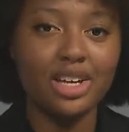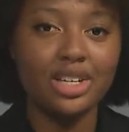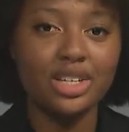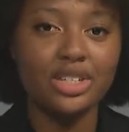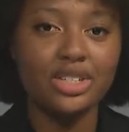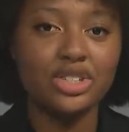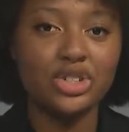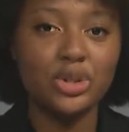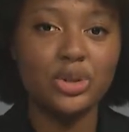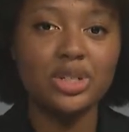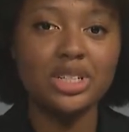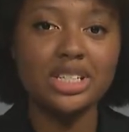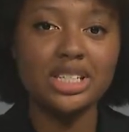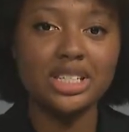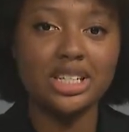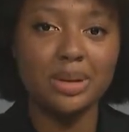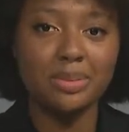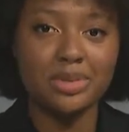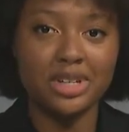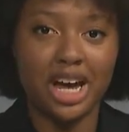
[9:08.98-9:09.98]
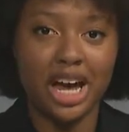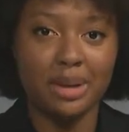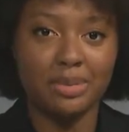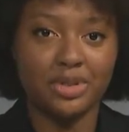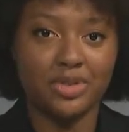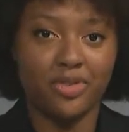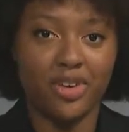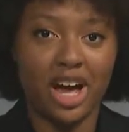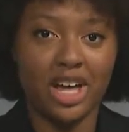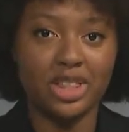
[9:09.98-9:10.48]
Students
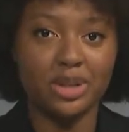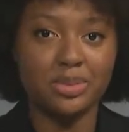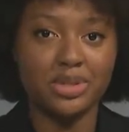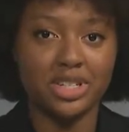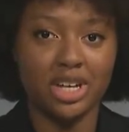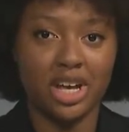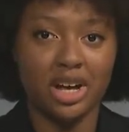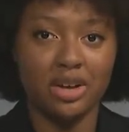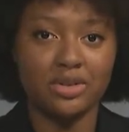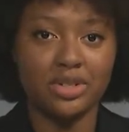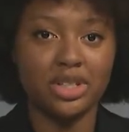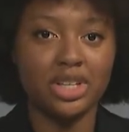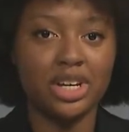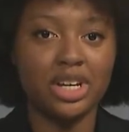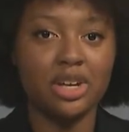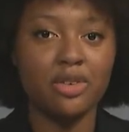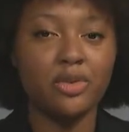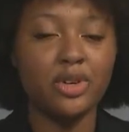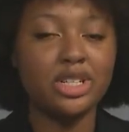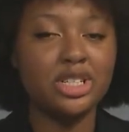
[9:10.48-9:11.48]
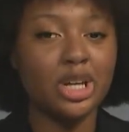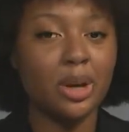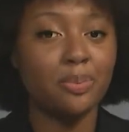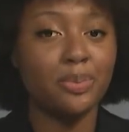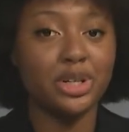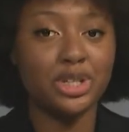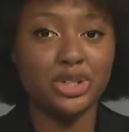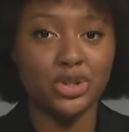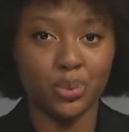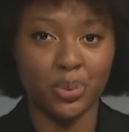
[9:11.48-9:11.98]
sometimes find themselves looking for
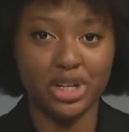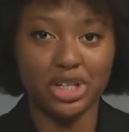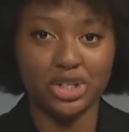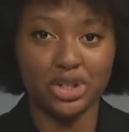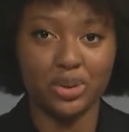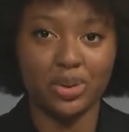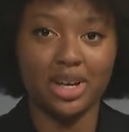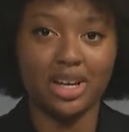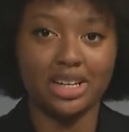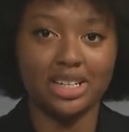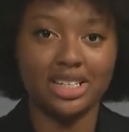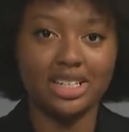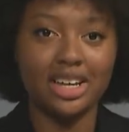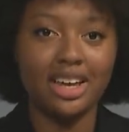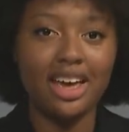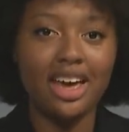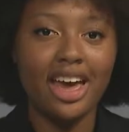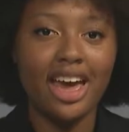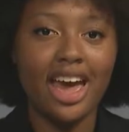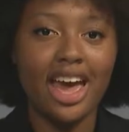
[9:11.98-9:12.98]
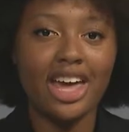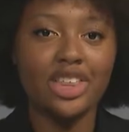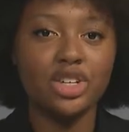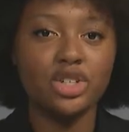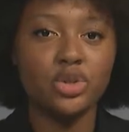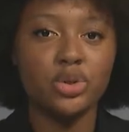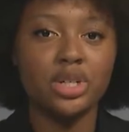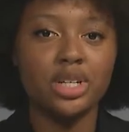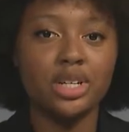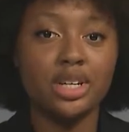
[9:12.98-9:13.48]
something sweet to eat, and
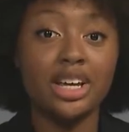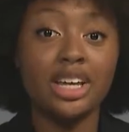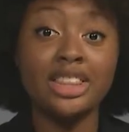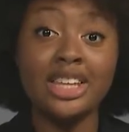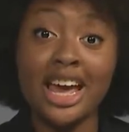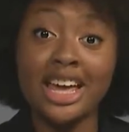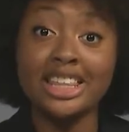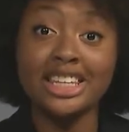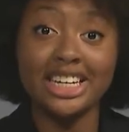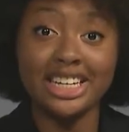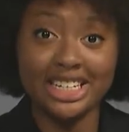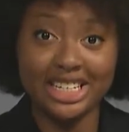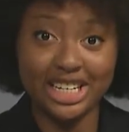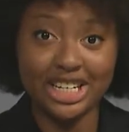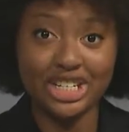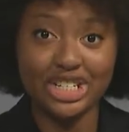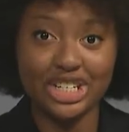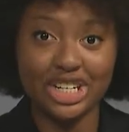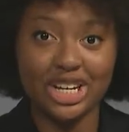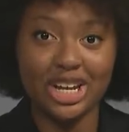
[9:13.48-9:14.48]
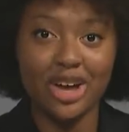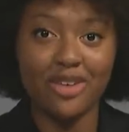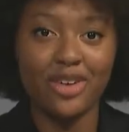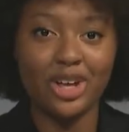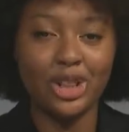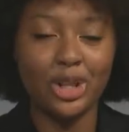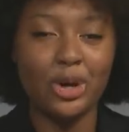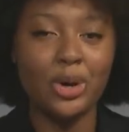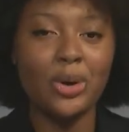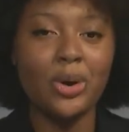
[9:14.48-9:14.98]
the, and the addition of a
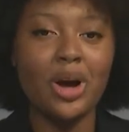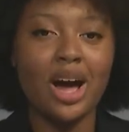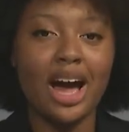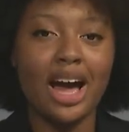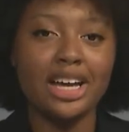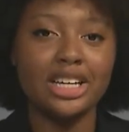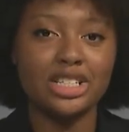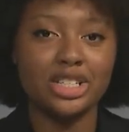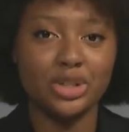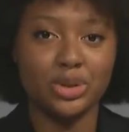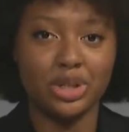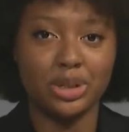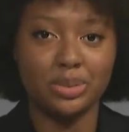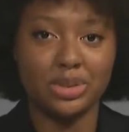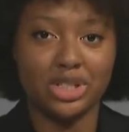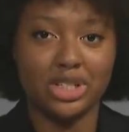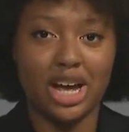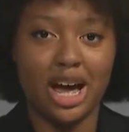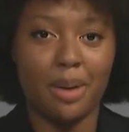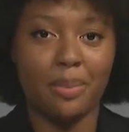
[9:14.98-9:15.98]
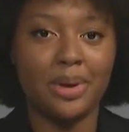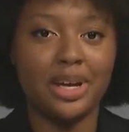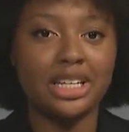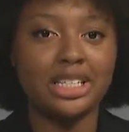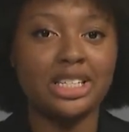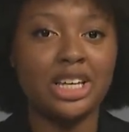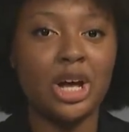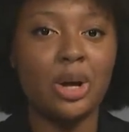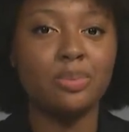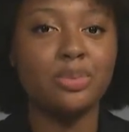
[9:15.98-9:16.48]
local ice cream shop
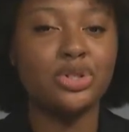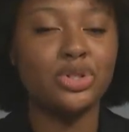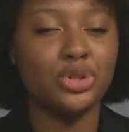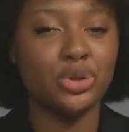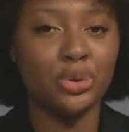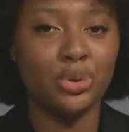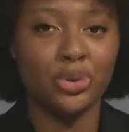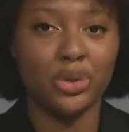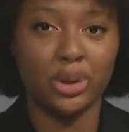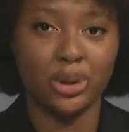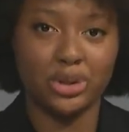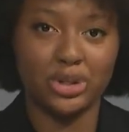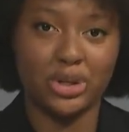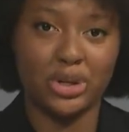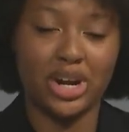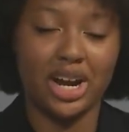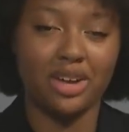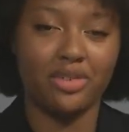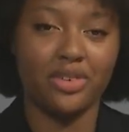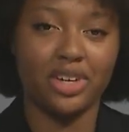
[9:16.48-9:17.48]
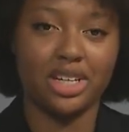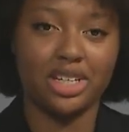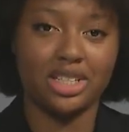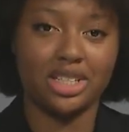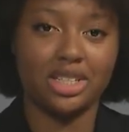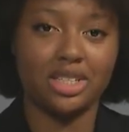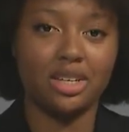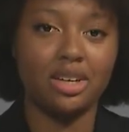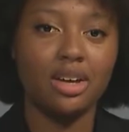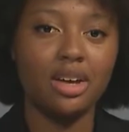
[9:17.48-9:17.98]
has helped soothe those cravings.